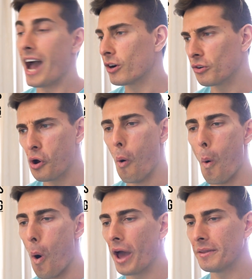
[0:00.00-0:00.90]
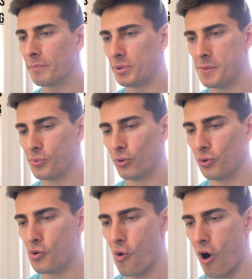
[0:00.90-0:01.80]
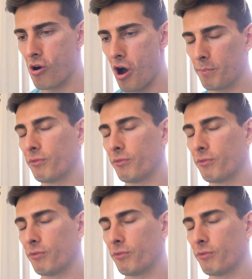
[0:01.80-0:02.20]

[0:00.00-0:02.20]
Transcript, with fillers: I don't know what people who are on